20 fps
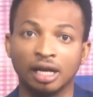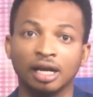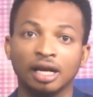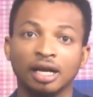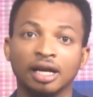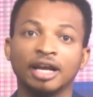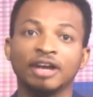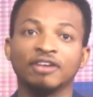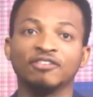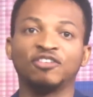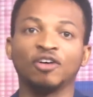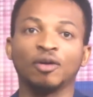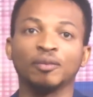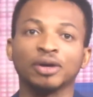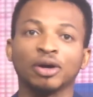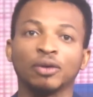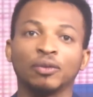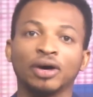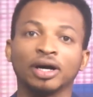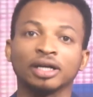In
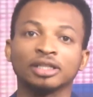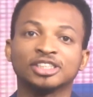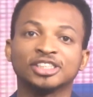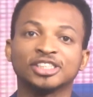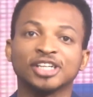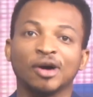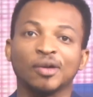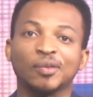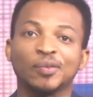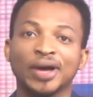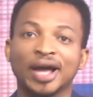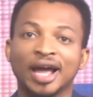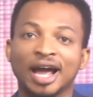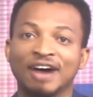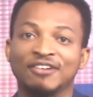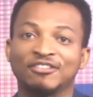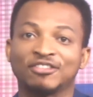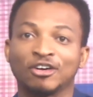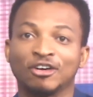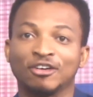Formula One, Sauber
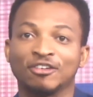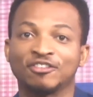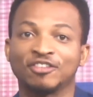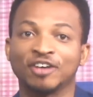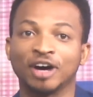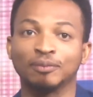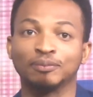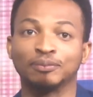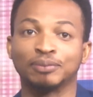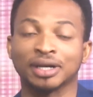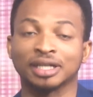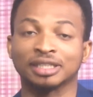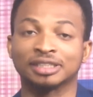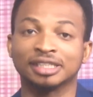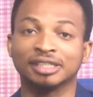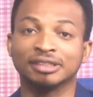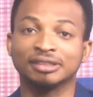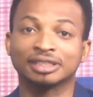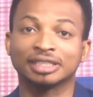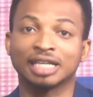have confirmed
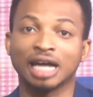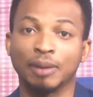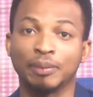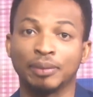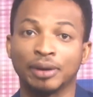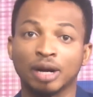Brazil's Gabriel